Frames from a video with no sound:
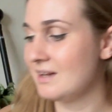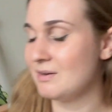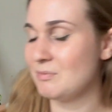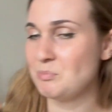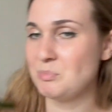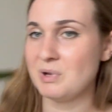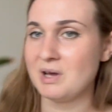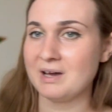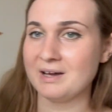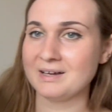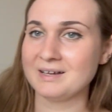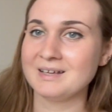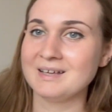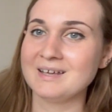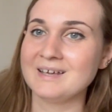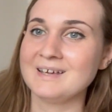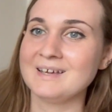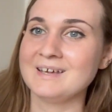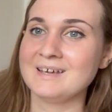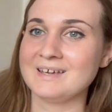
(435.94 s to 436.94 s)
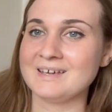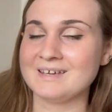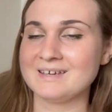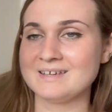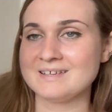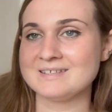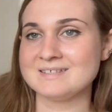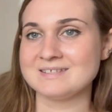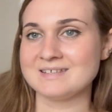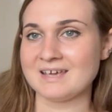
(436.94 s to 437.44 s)
but it
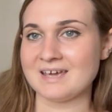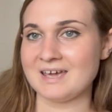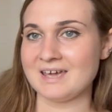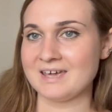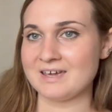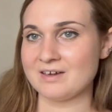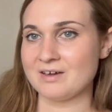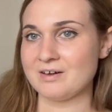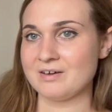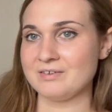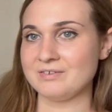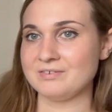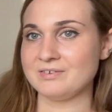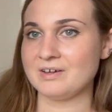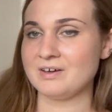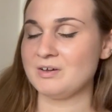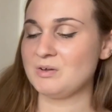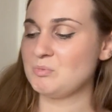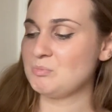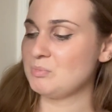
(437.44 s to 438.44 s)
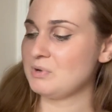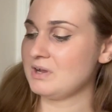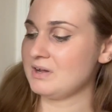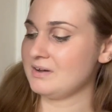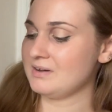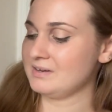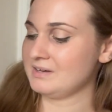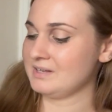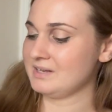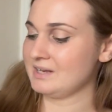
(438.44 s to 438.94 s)
is a cast iron
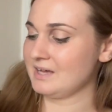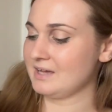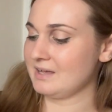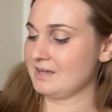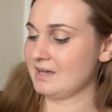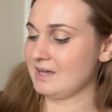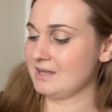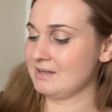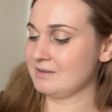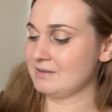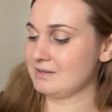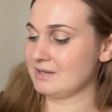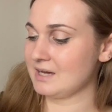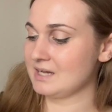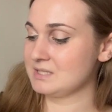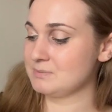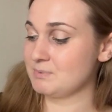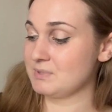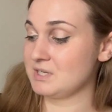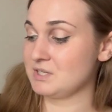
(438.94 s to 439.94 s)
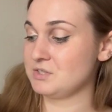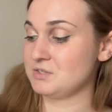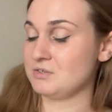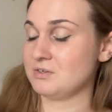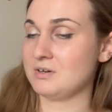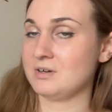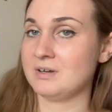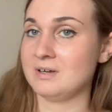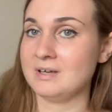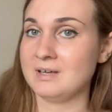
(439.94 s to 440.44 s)
plant, an
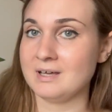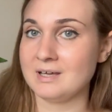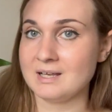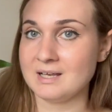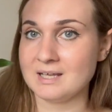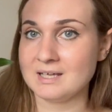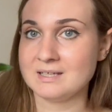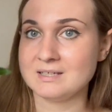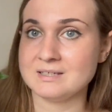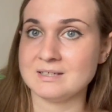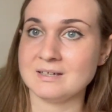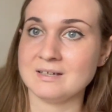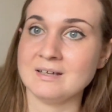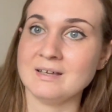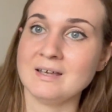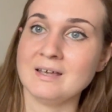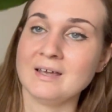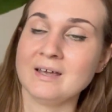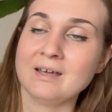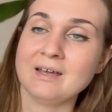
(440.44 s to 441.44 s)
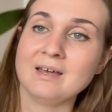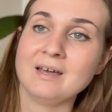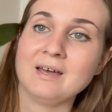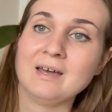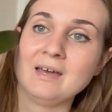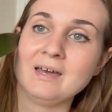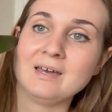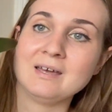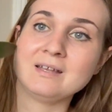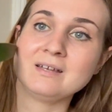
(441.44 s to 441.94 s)
Aspidistra elata,
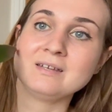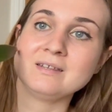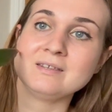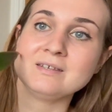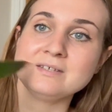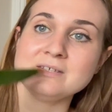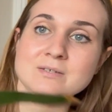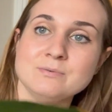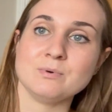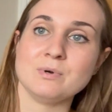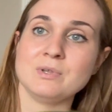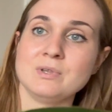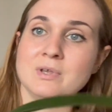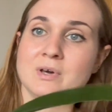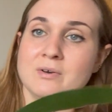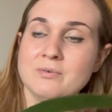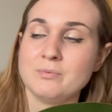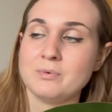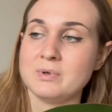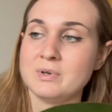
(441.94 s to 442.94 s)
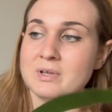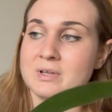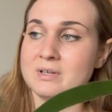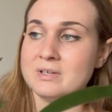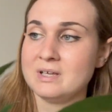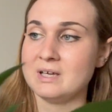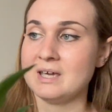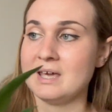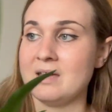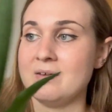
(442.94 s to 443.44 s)
and this is one that I've wanted
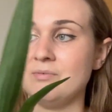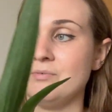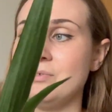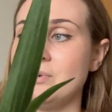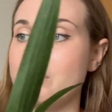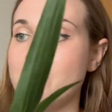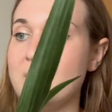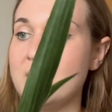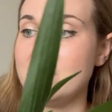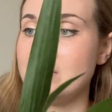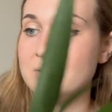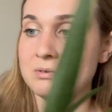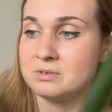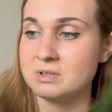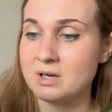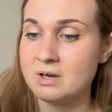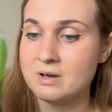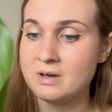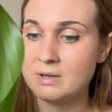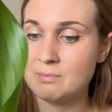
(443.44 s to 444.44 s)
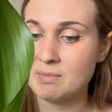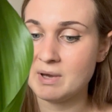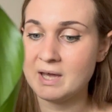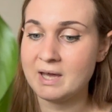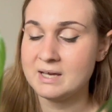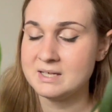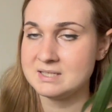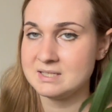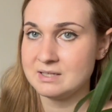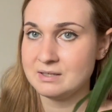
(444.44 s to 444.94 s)
again for quite a long time. I
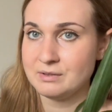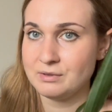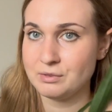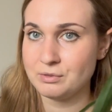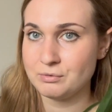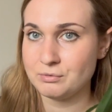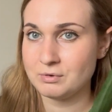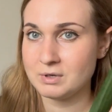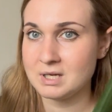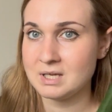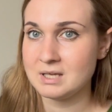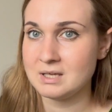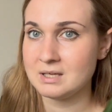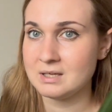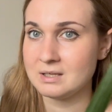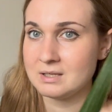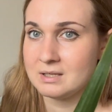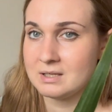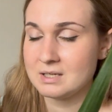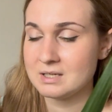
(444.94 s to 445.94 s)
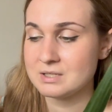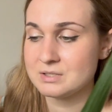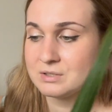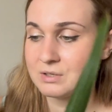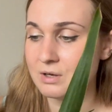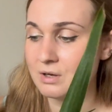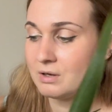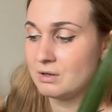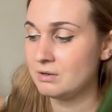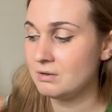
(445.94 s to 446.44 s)
had it 3 years
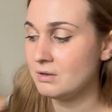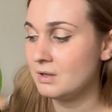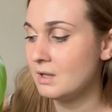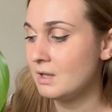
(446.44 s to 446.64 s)
ago